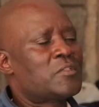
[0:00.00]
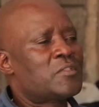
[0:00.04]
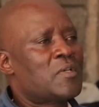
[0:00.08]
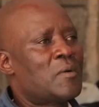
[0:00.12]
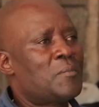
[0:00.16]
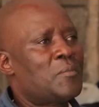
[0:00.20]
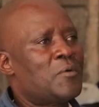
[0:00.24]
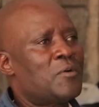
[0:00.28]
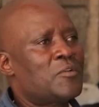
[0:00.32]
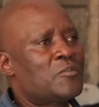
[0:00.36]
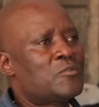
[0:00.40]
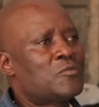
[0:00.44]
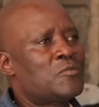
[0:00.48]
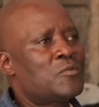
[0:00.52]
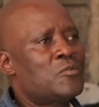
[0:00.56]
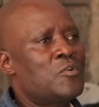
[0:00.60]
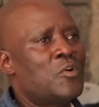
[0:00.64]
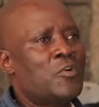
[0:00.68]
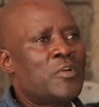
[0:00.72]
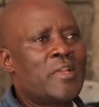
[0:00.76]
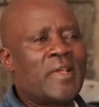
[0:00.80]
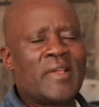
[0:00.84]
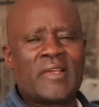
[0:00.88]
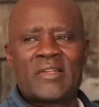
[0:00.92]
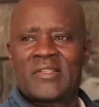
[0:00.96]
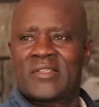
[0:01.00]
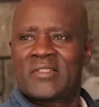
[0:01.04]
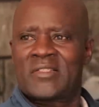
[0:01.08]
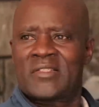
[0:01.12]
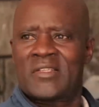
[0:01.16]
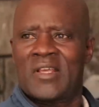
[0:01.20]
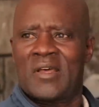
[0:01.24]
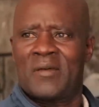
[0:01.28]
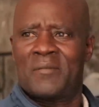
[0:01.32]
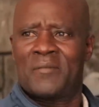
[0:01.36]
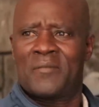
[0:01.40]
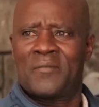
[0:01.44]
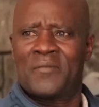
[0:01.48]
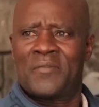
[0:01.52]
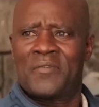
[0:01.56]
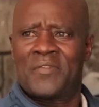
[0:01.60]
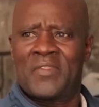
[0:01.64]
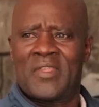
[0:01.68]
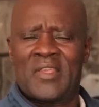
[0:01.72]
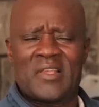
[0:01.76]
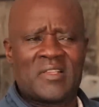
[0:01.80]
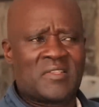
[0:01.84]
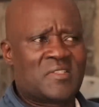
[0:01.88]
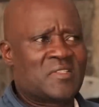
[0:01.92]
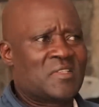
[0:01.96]
supposed to donate some
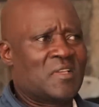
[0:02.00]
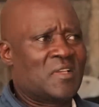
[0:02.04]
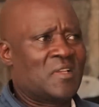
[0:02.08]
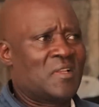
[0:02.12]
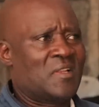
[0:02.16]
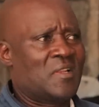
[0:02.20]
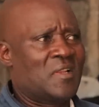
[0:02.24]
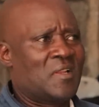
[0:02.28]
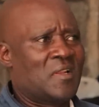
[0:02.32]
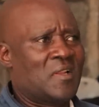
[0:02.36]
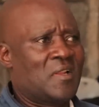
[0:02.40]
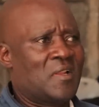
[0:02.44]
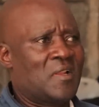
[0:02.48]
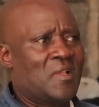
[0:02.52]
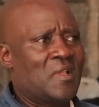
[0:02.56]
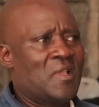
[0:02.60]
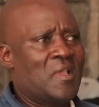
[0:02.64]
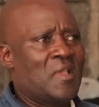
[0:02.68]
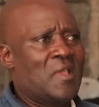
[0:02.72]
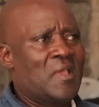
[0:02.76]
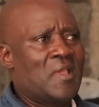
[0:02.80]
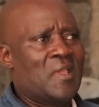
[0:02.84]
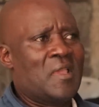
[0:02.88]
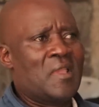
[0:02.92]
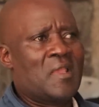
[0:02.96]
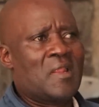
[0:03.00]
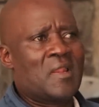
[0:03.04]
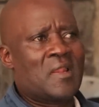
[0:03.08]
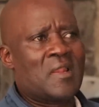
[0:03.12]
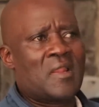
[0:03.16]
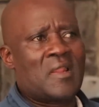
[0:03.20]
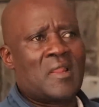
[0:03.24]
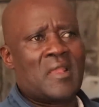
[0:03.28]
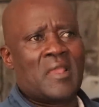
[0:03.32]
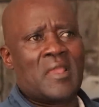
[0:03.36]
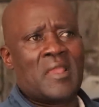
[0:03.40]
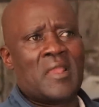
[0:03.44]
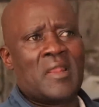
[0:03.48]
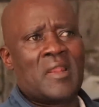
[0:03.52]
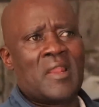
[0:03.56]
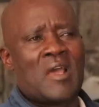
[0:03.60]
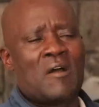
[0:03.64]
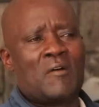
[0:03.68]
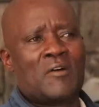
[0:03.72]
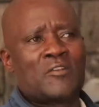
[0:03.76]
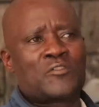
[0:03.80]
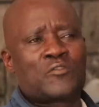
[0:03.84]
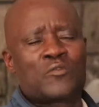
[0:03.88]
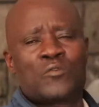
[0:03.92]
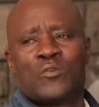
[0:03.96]
things in
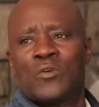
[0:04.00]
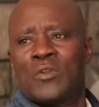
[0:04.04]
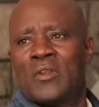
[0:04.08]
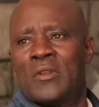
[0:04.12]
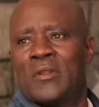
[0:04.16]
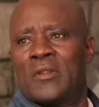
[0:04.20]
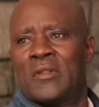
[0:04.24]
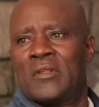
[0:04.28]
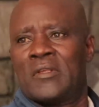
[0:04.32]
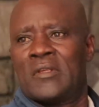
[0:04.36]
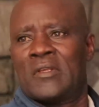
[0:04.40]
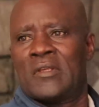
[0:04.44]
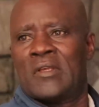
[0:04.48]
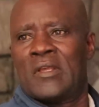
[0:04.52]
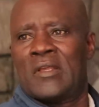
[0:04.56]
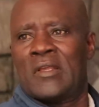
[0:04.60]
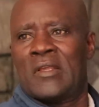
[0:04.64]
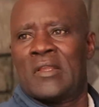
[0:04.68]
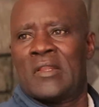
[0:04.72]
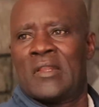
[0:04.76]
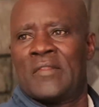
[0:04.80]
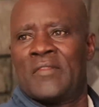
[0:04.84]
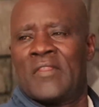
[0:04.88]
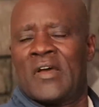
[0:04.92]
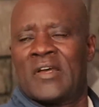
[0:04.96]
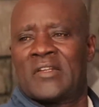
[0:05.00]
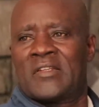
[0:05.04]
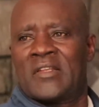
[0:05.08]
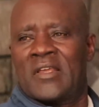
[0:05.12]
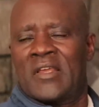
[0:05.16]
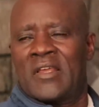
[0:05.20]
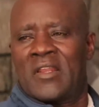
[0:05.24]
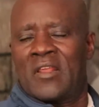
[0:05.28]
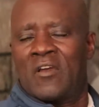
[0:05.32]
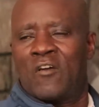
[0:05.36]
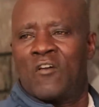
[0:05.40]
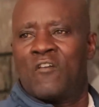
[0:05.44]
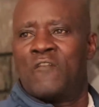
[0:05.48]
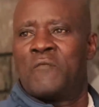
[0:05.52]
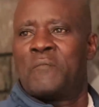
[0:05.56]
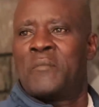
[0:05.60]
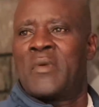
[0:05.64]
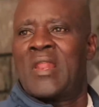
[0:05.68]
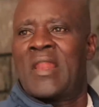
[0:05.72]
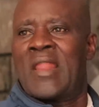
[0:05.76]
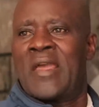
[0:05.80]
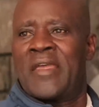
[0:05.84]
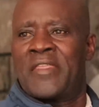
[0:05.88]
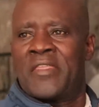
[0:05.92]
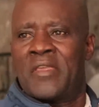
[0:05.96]
our school in that area of
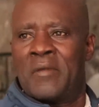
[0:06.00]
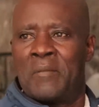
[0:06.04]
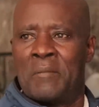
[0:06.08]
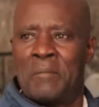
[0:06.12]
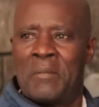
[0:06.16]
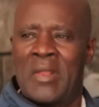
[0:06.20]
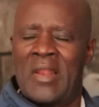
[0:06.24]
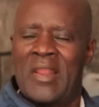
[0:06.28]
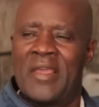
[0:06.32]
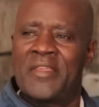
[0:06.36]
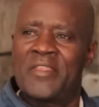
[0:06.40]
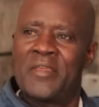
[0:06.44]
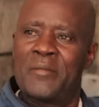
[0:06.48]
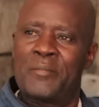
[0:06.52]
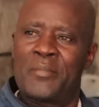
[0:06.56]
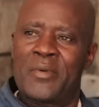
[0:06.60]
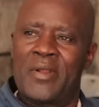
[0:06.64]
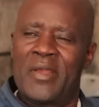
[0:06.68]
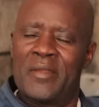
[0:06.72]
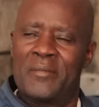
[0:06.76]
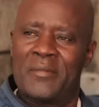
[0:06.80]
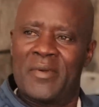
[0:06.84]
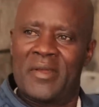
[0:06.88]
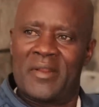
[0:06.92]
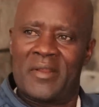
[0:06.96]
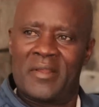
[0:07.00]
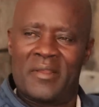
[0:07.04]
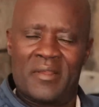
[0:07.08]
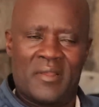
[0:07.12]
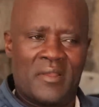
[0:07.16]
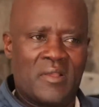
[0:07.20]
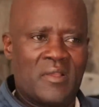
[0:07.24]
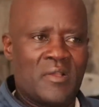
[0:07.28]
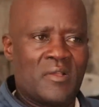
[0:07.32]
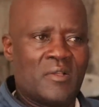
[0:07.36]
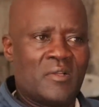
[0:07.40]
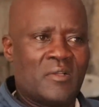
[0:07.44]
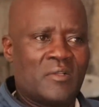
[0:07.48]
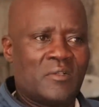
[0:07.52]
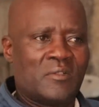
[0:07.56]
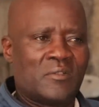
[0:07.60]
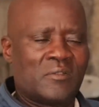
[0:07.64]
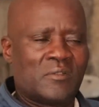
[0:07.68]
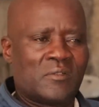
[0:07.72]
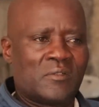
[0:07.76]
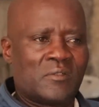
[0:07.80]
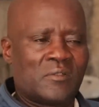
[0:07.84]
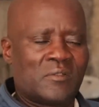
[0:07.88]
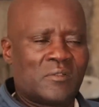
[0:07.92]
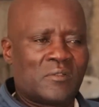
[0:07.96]
Millennia Primary. Mm-hmm.
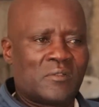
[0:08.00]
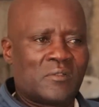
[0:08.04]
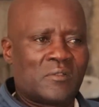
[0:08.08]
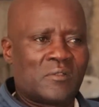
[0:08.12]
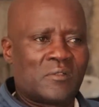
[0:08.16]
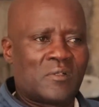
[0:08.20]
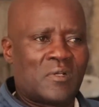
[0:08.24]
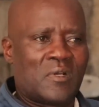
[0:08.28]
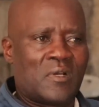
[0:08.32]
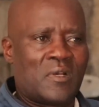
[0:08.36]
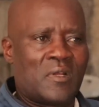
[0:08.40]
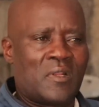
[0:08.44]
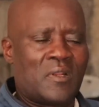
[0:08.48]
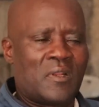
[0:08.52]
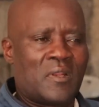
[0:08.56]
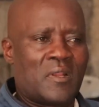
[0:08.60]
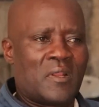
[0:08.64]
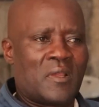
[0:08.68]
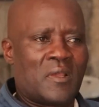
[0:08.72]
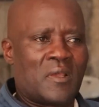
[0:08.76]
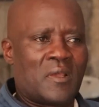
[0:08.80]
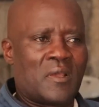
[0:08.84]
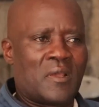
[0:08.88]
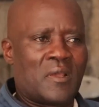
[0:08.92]
And